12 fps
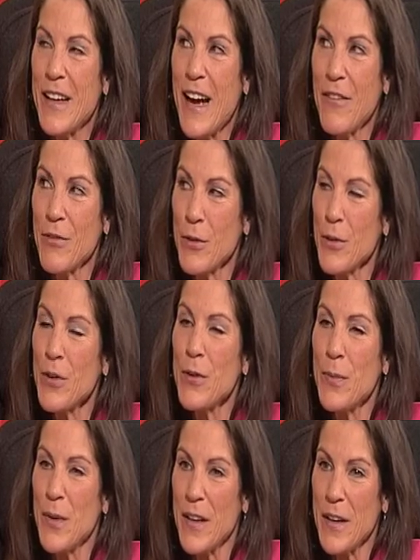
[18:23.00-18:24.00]
I've learned a
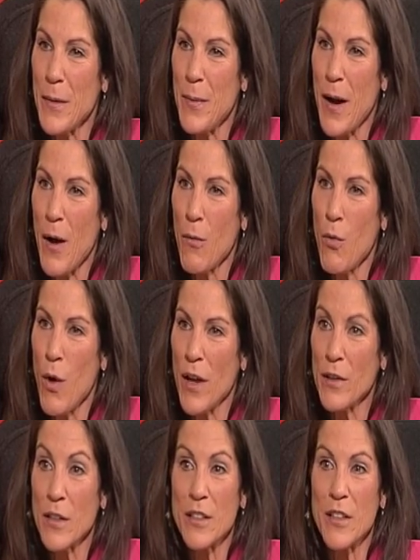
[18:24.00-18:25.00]
bit about what
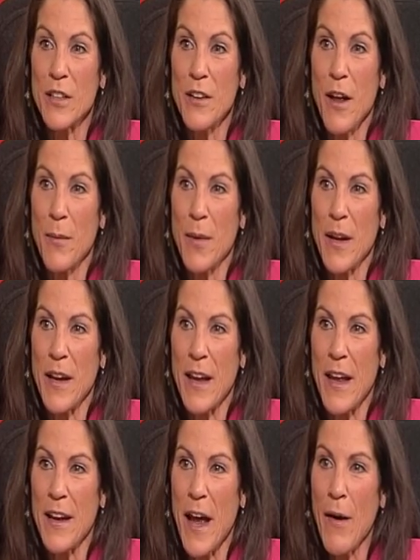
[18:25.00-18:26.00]
looks good on me,
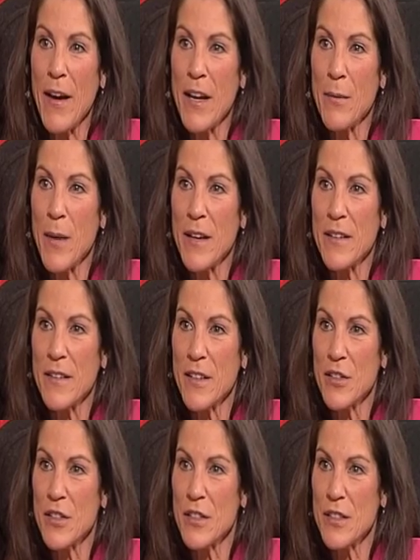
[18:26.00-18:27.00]
and now I can make
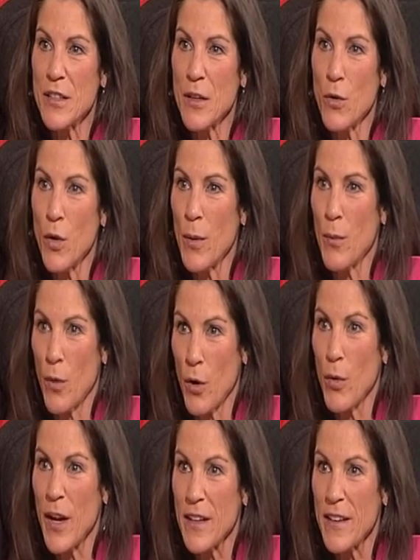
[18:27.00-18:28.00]
decisions more
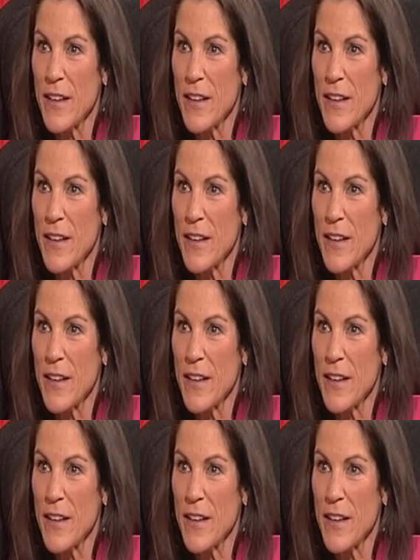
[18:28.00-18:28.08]
quickly